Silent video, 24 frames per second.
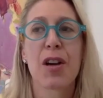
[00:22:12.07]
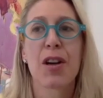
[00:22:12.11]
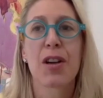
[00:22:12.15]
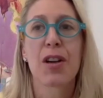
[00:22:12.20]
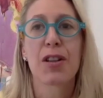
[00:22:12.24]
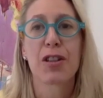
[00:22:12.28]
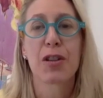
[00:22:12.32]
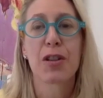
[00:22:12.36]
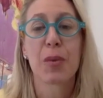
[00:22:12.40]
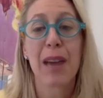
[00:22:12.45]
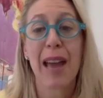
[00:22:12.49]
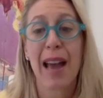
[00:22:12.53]

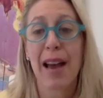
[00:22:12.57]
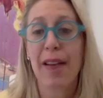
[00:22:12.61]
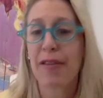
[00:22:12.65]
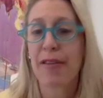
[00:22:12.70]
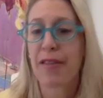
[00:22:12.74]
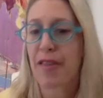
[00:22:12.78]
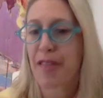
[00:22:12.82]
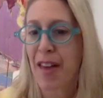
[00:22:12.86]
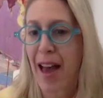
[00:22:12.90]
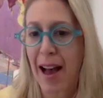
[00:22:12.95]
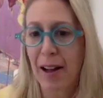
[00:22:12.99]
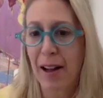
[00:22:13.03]
So we have
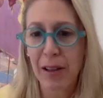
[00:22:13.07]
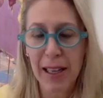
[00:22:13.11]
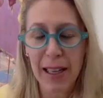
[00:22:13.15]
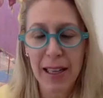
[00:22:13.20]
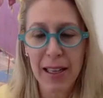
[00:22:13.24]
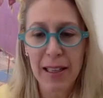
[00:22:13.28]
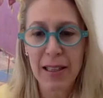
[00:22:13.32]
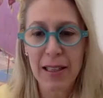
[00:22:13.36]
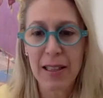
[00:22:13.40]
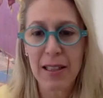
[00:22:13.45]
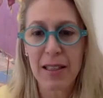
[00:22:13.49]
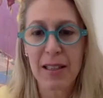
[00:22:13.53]

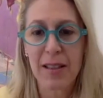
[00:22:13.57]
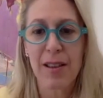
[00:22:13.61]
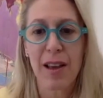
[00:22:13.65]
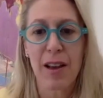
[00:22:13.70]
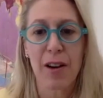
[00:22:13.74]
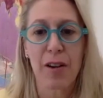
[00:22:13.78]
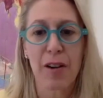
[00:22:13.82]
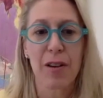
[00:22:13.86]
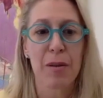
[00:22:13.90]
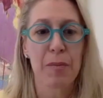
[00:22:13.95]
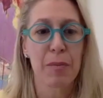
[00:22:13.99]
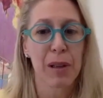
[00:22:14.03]
phthalates
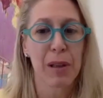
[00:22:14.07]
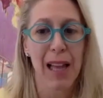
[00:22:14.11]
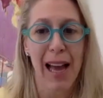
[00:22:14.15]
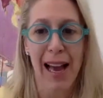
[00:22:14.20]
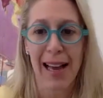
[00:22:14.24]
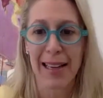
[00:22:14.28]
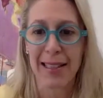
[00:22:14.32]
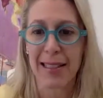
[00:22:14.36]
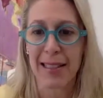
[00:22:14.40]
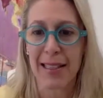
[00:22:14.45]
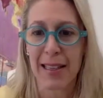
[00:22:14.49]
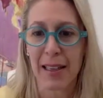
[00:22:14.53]
that are in
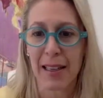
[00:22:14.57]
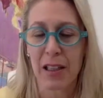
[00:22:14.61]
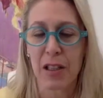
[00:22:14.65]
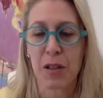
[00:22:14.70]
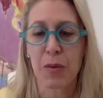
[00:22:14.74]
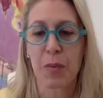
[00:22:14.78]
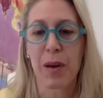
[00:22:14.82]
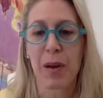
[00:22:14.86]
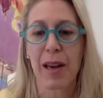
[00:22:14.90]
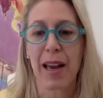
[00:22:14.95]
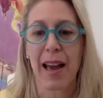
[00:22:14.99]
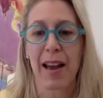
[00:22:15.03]

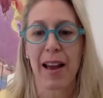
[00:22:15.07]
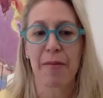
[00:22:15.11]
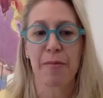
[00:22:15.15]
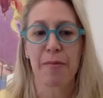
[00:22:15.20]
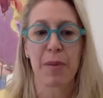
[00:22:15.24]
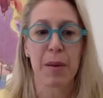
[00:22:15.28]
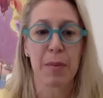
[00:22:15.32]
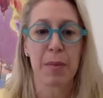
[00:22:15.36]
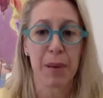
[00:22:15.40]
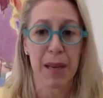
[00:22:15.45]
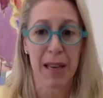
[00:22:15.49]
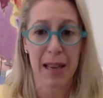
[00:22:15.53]
plastics. We have
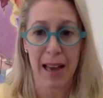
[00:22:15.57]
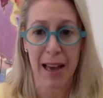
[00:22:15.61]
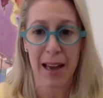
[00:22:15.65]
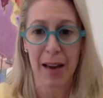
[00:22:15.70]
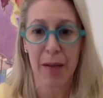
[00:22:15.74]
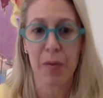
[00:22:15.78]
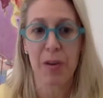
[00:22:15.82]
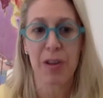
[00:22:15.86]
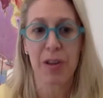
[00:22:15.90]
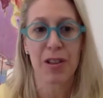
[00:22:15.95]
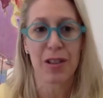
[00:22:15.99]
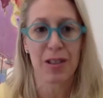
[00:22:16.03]
B P A,
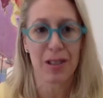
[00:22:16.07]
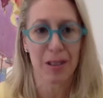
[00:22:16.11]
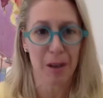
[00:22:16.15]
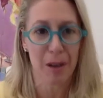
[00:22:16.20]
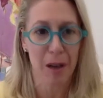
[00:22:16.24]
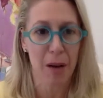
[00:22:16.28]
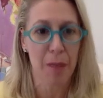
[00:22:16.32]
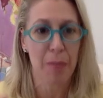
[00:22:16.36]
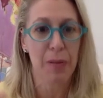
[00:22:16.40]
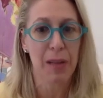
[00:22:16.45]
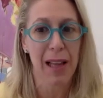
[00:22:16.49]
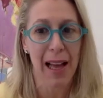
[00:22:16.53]
which is
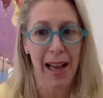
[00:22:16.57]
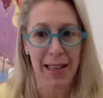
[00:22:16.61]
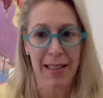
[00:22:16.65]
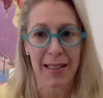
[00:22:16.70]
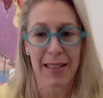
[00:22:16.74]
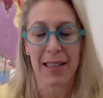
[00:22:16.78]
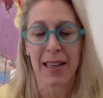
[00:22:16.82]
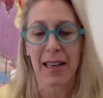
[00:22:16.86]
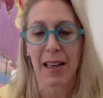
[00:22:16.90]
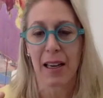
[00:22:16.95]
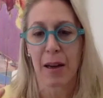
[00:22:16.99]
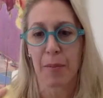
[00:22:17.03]
a
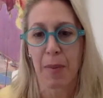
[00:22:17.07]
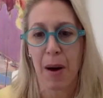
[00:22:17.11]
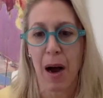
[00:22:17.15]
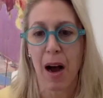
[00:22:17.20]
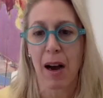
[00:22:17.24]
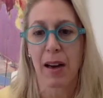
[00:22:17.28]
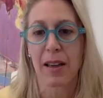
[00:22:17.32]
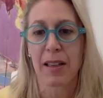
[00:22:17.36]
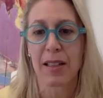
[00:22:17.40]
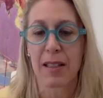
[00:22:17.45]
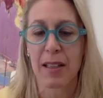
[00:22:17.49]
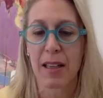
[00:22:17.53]
plastic
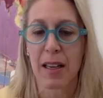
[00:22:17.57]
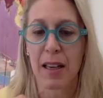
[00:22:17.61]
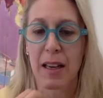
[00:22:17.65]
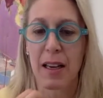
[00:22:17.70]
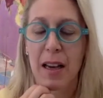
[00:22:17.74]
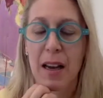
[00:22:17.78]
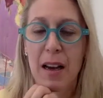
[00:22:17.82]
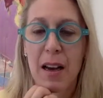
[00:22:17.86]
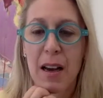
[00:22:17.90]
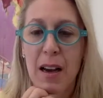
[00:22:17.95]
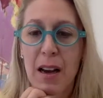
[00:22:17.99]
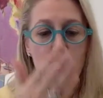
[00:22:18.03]
epoxy
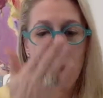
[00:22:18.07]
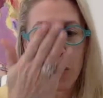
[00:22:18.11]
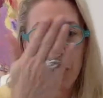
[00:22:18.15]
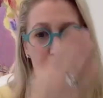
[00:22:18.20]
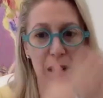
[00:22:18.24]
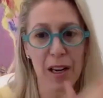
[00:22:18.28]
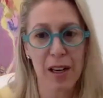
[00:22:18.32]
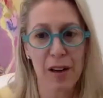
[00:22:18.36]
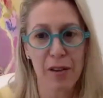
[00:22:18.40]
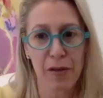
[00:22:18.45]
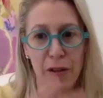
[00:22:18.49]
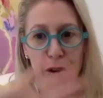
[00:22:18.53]

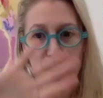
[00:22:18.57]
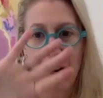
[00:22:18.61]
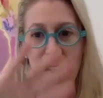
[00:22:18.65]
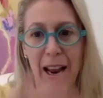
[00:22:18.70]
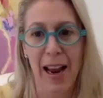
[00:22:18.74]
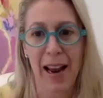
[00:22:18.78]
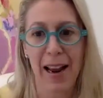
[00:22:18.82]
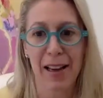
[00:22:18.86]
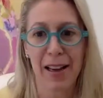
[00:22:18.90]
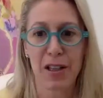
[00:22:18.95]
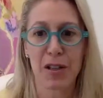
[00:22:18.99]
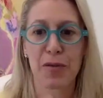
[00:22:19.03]
coating for
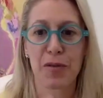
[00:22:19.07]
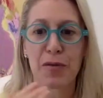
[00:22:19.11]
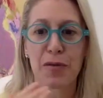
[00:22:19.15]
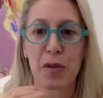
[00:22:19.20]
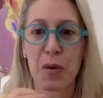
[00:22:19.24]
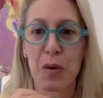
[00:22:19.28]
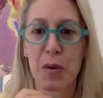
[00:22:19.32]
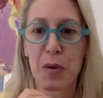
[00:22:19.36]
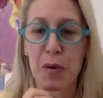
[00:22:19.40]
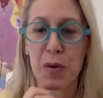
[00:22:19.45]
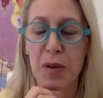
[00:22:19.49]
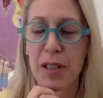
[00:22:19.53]
canned
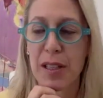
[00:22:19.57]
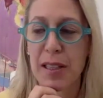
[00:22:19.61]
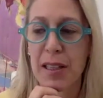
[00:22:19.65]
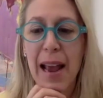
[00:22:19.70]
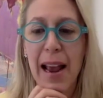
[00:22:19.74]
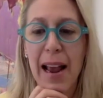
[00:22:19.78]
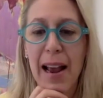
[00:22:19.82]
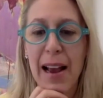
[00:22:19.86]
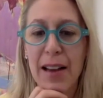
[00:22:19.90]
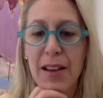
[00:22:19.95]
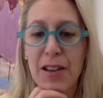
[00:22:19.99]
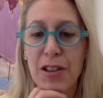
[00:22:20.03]
foods.
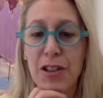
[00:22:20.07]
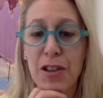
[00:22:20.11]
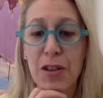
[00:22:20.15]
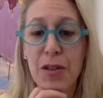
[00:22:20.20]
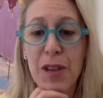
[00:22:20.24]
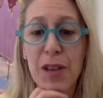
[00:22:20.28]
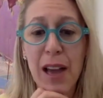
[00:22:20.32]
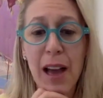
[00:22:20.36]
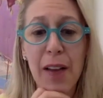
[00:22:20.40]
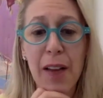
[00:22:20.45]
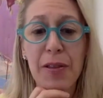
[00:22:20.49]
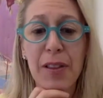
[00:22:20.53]
And so,
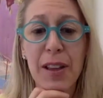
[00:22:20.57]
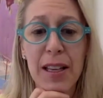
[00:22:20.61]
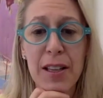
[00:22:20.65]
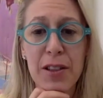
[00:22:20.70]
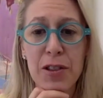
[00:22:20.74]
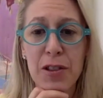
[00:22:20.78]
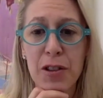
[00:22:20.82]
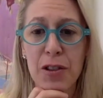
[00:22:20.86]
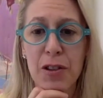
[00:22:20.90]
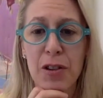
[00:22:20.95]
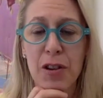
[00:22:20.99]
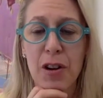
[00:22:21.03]
yeah,
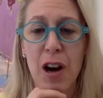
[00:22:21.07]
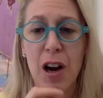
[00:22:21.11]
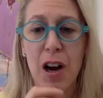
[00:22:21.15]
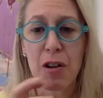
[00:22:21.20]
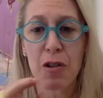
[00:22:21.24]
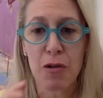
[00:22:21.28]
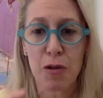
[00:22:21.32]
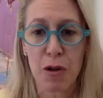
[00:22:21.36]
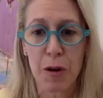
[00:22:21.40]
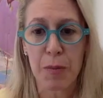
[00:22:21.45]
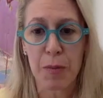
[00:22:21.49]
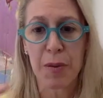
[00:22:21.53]
these are uh,
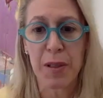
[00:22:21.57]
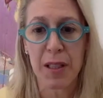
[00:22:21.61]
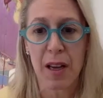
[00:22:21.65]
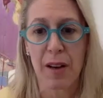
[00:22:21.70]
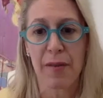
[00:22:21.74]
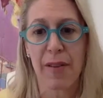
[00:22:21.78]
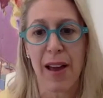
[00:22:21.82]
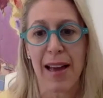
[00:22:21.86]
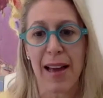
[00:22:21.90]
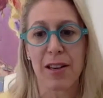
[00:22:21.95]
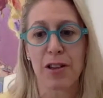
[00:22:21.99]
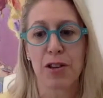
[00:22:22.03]
groups
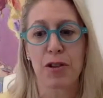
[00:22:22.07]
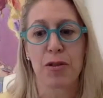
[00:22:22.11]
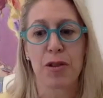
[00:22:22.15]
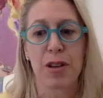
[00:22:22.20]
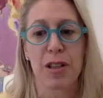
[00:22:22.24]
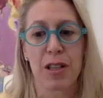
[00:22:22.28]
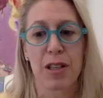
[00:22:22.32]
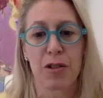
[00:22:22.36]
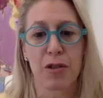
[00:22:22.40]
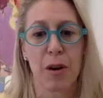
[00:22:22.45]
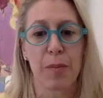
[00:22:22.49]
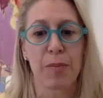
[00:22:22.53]
of endocrine
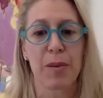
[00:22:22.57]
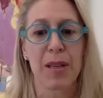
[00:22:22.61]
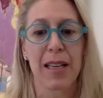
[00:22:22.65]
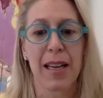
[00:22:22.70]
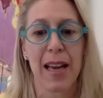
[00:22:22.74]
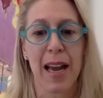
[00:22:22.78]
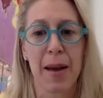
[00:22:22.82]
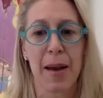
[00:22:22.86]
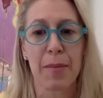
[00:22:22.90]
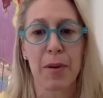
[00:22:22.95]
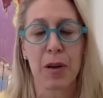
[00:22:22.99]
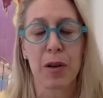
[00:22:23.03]
disrupting
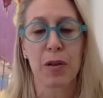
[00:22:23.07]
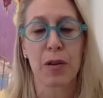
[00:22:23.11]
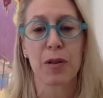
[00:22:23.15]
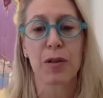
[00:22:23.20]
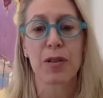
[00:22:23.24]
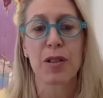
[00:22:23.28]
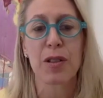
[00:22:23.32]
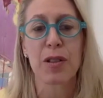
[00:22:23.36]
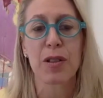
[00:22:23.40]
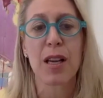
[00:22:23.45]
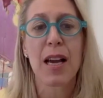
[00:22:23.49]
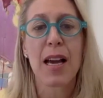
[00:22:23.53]

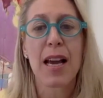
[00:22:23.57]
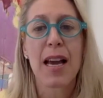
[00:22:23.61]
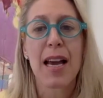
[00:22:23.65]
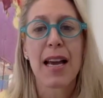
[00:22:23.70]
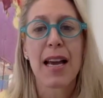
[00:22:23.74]
chemicals.